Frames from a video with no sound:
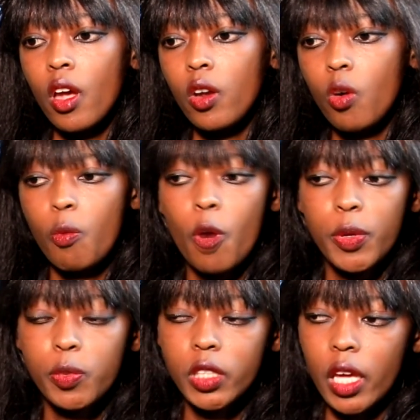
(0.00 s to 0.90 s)
more
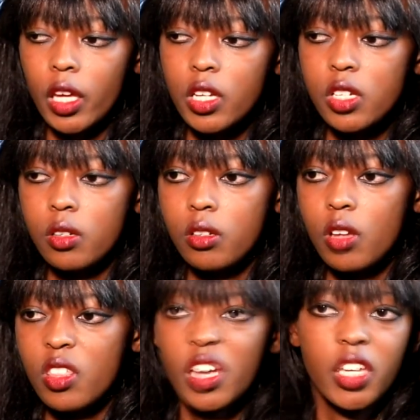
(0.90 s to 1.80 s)
people can get in
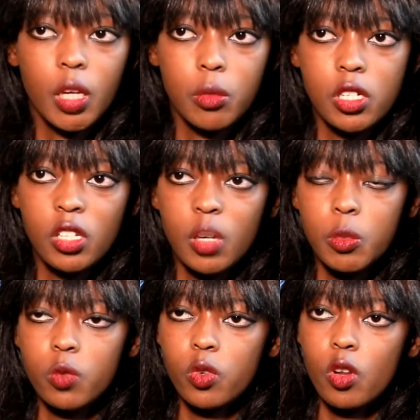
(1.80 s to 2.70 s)
either
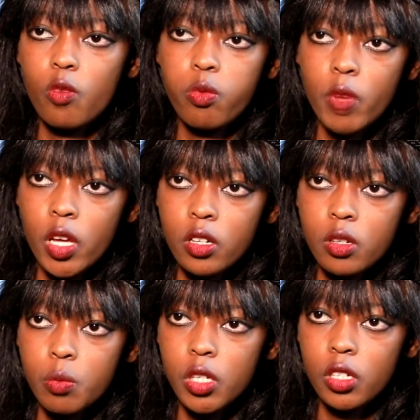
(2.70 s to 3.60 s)
game
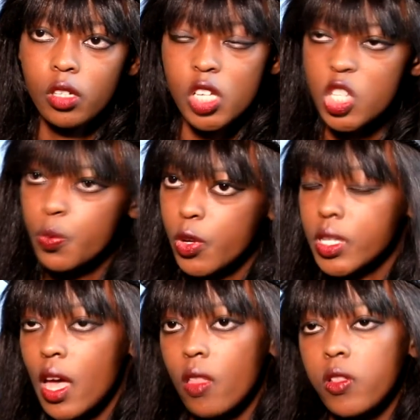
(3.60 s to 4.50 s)
development, being
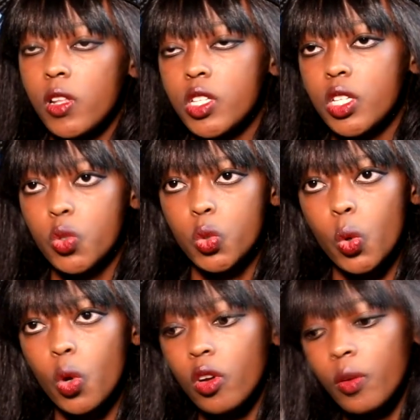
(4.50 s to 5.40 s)
esports athletes and
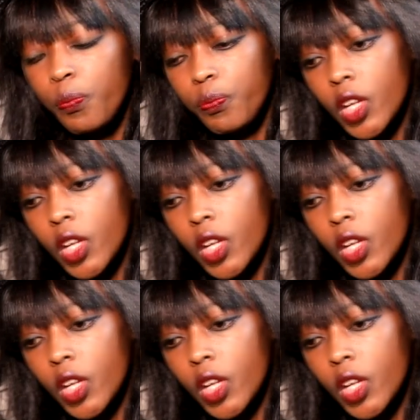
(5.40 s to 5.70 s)
so on.